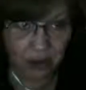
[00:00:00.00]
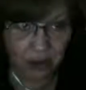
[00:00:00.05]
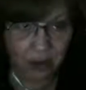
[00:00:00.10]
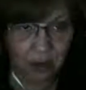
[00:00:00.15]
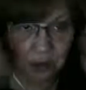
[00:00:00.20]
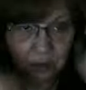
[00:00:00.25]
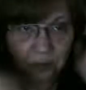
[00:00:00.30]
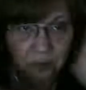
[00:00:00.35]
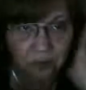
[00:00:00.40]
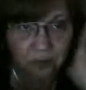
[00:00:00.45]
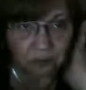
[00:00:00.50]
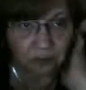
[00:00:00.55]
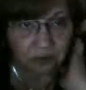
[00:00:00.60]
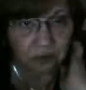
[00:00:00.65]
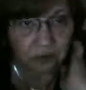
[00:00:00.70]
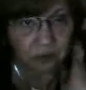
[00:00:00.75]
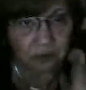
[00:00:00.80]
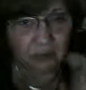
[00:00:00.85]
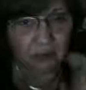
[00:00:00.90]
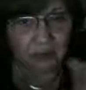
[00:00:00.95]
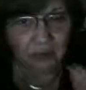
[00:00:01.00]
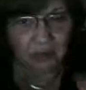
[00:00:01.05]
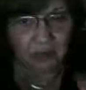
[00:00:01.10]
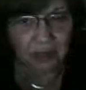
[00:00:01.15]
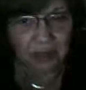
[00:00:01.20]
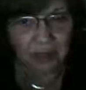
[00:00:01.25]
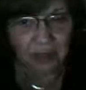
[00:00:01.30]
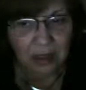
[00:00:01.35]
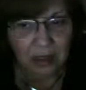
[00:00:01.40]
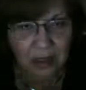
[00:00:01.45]
up.
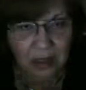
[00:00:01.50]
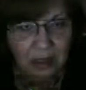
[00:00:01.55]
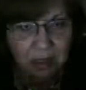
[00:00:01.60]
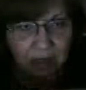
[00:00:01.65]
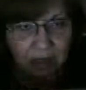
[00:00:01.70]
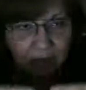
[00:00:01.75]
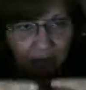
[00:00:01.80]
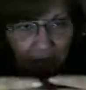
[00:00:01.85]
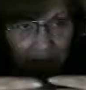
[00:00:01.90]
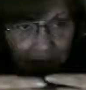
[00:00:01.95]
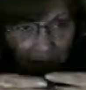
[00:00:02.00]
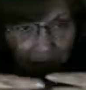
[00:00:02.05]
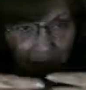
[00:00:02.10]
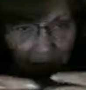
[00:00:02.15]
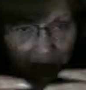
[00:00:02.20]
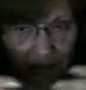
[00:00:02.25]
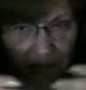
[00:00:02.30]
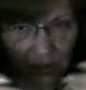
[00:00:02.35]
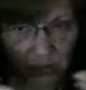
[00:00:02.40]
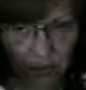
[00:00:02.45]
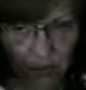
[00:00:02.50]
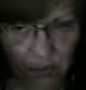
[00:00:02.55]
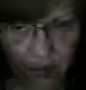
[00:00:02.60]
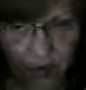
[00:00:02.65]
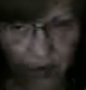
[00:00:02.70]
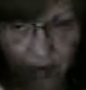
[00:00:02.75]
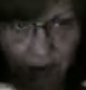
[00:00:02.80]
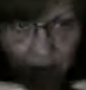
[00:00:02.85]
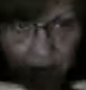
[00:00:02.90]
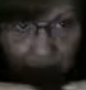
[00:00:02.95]
And that's why this
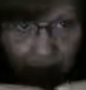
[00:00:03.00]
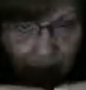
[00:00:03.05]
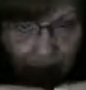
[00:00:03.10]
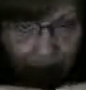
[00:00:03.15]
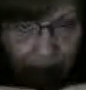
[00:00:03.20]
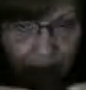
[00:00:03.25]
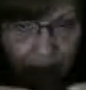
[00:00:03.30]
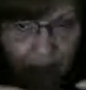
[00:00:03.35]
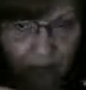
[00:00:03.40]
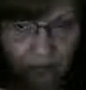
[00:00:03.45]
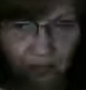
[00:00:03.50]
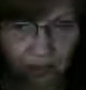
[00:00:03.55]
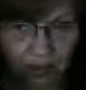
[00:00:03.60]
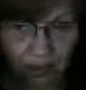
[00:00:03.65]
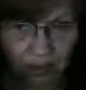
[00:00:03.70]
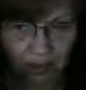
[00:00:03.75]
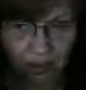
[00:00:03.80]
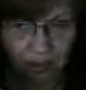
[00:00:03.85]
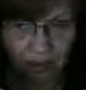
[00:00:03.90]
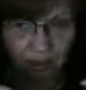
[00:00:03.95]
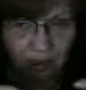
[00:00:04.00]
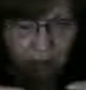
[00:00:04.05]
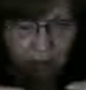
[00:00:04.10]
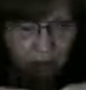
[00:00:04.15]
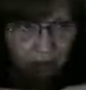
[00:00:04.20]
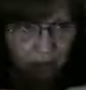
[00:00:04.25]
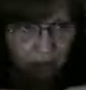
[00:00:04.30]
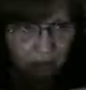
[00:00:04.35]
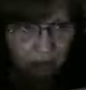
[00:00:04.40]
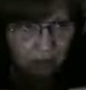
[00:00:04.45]
reminded me of an elevator kind
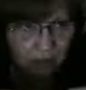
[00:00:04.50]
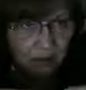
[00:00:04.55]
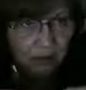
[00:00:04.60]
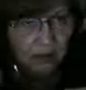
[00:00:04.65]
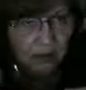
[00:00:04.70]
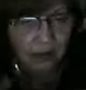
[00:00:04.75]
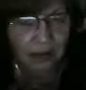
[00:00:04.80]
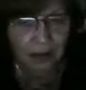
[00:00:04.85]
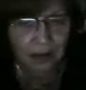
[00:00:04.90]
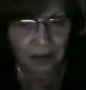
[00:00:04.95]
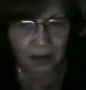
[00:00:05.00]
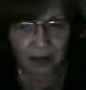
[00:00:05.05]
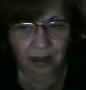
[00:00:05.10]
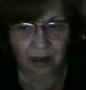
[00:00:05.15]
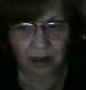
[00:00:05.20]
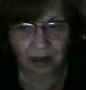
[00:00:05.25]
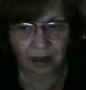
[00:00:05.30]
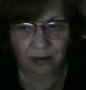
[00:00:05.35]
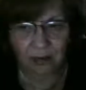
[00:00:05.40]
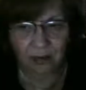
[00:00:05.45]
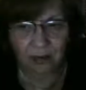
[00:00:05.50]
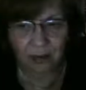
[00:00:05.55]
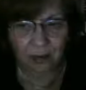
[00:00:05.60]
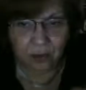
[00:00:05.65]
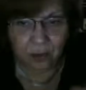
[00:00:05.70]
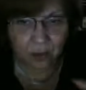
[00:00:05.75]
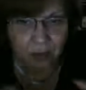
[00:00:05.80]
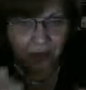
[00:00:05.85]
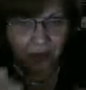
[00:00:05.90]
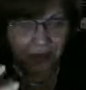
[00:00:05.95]
of thing. And
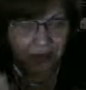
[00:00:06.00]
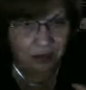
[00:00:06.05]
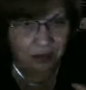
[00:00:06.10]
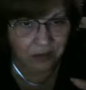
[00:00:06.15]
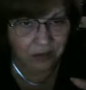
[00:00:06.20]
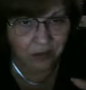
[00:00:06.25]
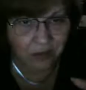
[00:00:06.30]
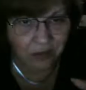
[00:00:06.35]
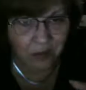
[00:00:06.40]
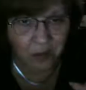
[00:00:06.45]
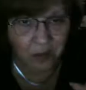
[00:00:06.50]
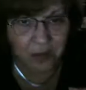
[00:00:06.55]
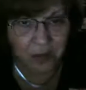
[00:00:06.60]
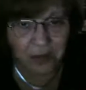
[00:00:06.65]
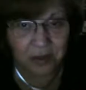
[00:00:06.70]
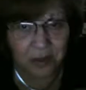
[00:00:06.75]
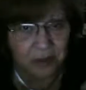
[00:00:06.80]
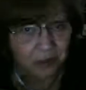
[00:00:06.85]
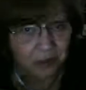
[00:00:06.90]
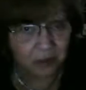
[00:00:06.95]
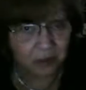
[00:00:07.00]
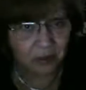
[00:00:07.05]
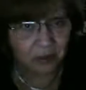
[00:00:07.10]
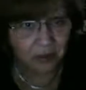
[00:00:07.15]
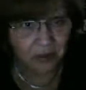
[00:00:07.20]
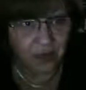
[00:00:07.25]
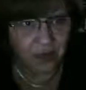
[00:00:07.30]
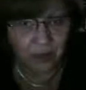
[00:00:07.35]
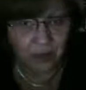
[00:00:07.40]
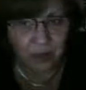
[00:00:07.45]
the bus wasn't on
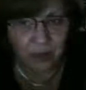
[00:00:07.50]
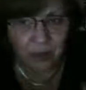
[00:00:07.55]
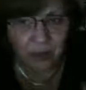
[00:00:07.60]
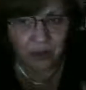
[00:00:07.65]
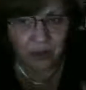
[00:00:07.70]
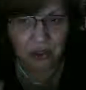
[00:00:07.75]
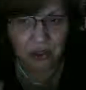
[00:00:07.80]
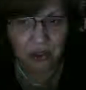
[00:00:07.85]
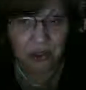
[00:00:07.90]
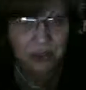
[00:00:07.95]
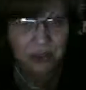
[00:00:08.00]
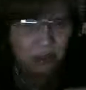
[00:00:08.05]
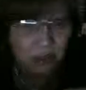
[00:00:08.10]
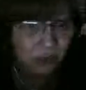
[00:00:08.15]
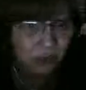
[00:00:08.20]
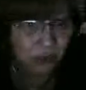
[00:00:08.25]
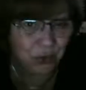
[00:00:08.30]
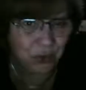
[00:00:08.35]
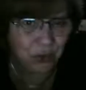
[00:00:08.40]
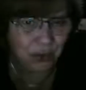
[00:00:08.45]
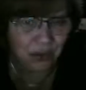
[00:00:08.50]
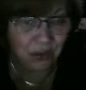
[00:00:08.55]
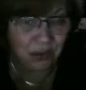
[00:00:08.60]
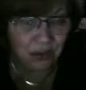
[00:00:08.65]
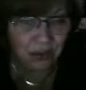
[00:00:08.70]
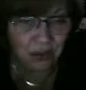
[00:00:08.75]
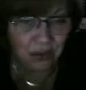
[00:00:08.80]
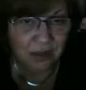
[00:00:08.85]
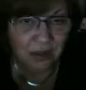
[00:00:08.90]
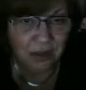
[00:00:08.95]
fire. It was just the
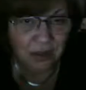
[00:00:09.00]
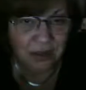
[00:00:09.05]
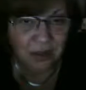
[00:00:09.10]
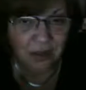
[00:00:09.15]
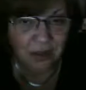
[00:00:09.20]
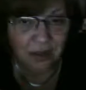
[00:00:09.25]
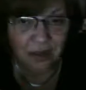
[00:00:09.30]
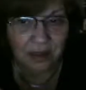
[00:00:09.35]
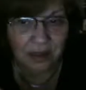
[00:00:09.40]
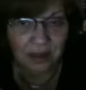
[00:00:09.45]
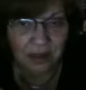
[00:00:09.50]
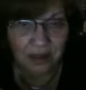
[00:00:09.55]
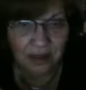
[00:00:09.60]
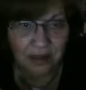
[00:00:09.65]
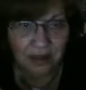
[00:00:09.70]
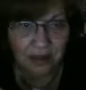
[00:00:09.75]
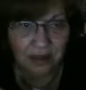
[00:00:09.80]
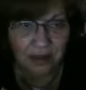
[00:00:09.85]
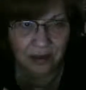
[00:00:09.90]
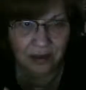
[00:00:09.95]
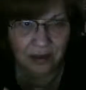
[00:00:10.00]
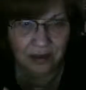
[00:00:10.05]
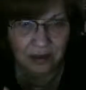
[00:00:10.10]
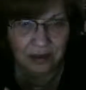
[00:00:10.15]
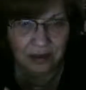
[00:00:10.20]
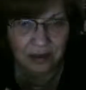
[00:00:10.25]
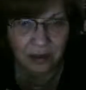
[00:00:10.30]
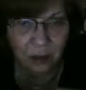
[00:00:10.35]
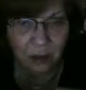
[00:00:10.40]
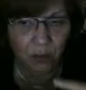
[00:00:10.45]
door. And
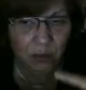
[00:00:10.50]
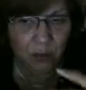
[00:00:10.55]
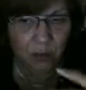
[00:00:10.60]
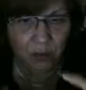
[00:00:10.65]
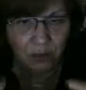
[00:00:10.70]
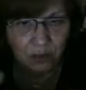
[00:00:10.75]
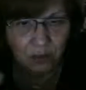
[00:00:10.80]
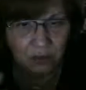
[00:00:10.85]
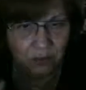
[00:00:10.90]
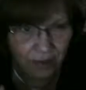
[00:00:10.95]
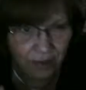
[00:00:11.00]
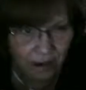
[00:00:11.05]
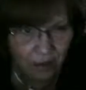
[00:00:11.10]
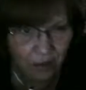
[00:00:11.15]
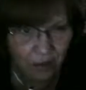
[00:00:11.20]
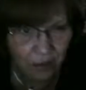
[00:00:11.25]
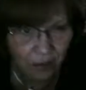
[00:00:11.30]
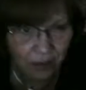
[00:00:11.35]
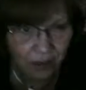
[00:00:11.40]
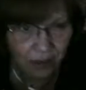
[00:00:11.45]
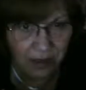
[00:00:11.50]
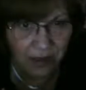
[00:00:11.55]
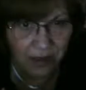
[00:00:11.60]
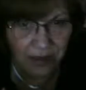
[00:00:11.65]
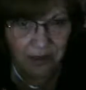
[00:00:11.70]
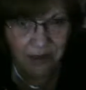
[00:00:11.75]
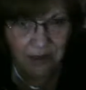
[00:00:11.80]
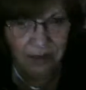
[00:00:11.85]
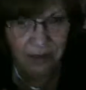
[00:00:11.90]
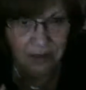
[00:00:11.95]
it's like we weren't trapped
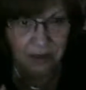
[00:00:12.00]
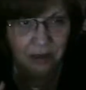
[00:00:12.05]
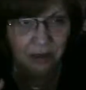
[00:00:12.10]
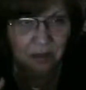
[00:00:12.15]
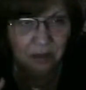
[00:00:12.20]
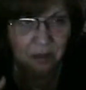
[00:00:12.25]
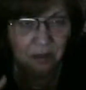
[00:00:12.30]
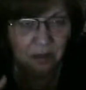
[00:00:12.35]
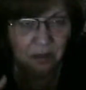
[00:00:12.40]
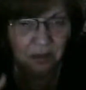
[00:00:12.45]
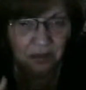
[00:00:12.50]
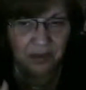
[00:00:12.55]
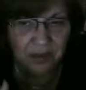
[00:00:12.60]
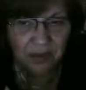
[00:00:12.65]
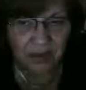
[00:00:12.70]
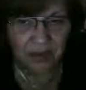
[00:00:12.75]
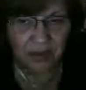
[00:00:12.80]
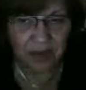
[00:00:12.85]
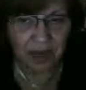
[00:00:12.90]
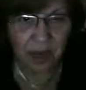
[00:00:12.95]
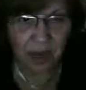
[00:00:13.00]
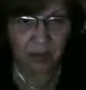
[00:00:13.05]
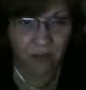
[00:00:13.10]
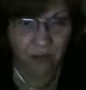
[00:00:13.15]
behind it, but it just kept